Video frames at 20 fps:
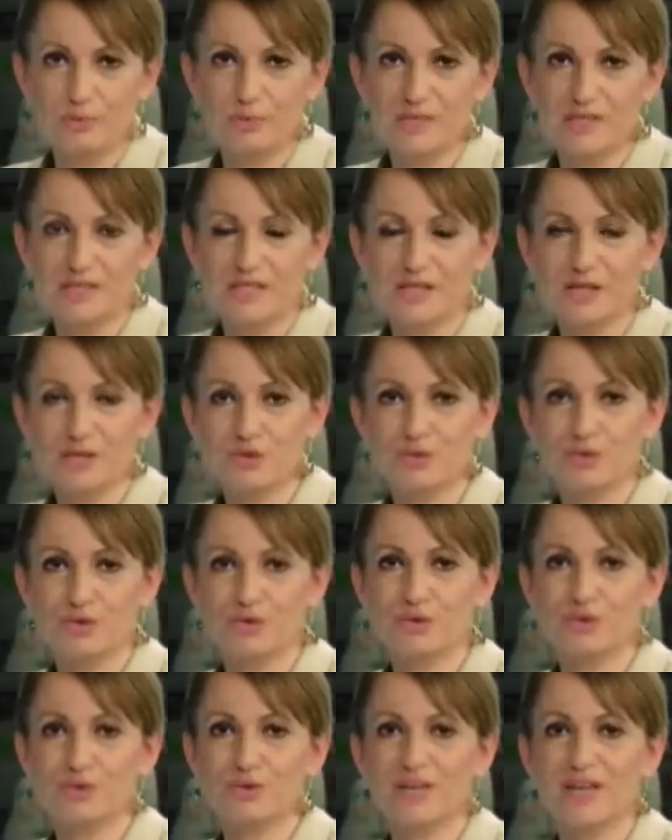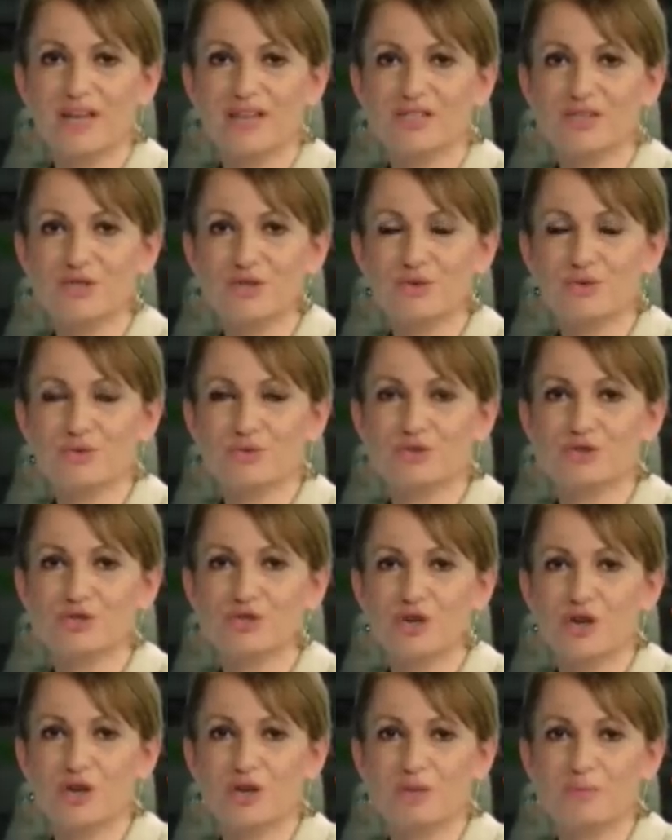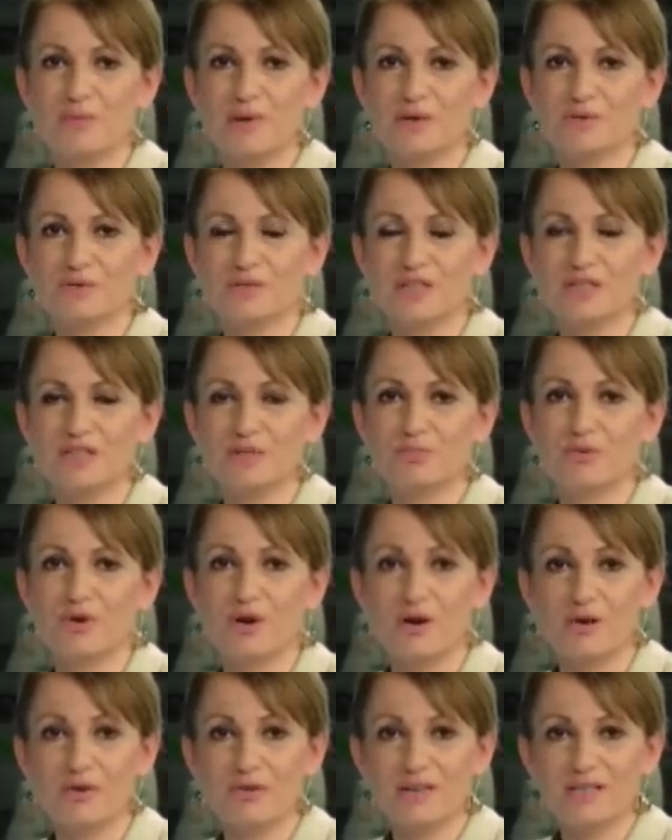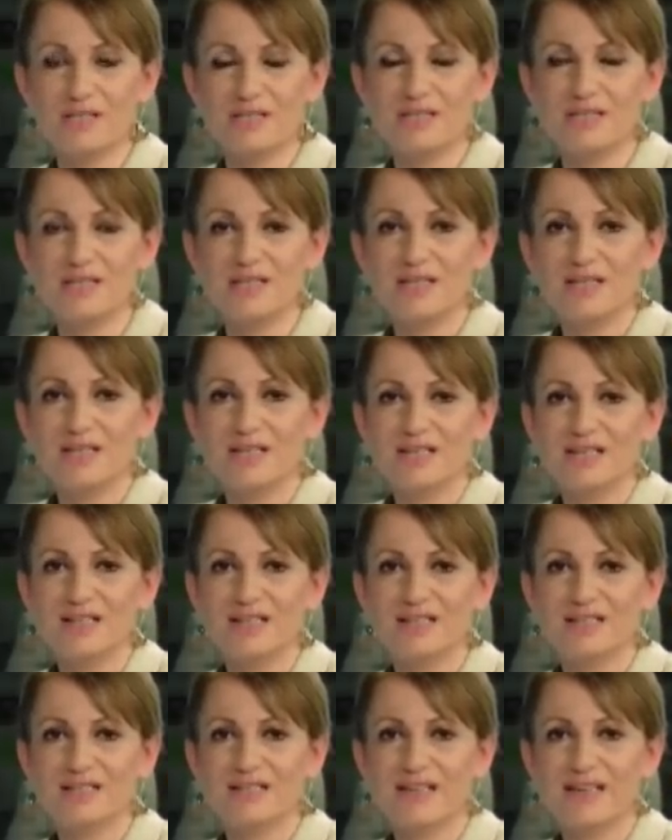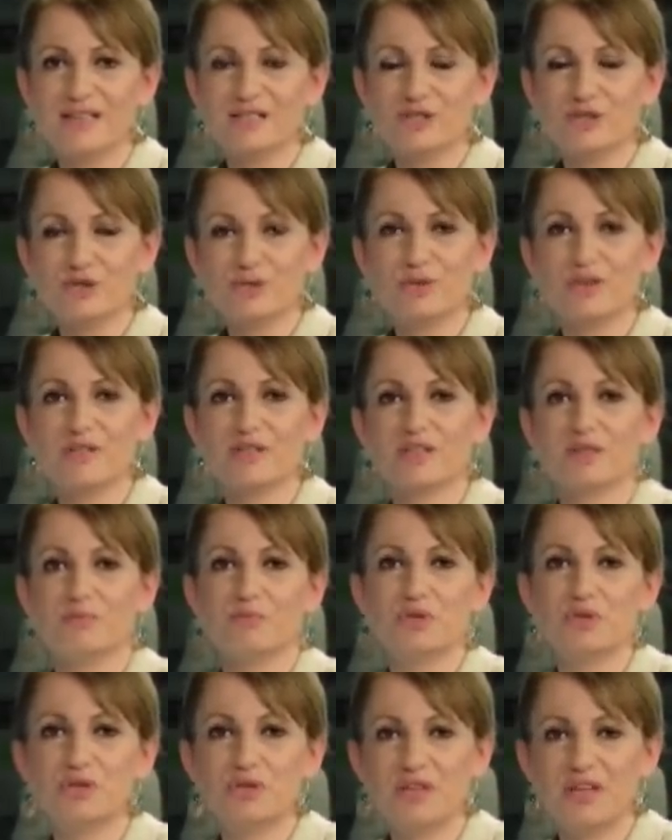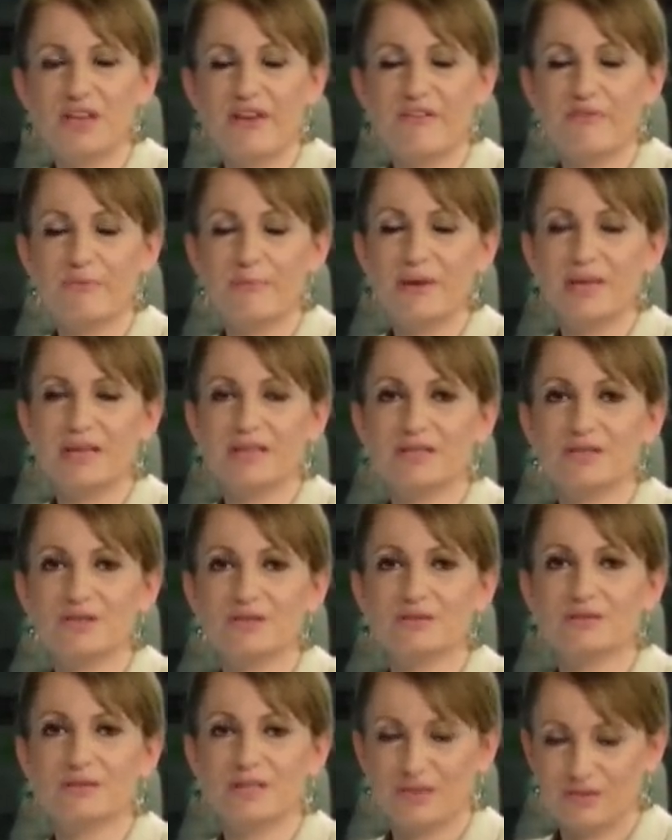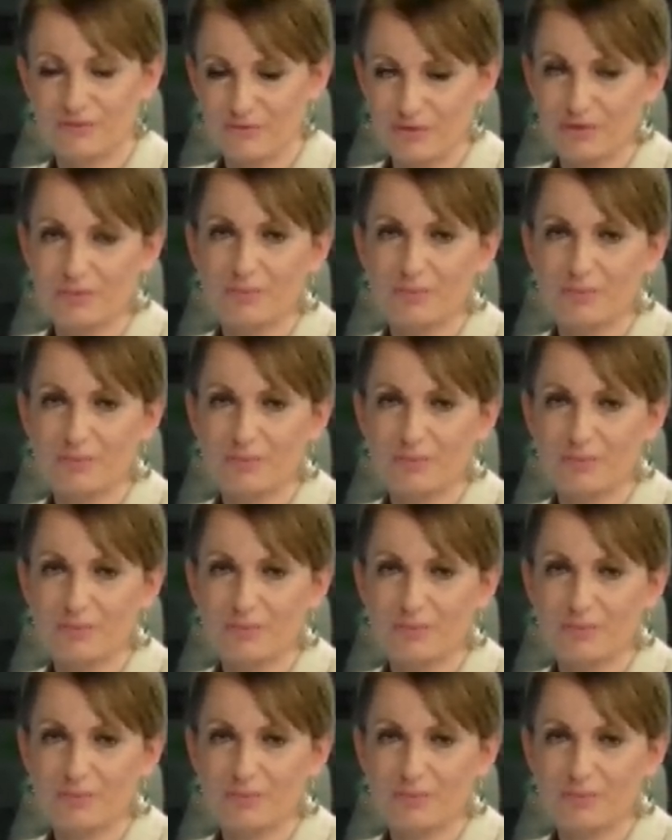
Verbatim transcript: be in touch with you again soon to talk about any progress that you and the community have made. So thank you very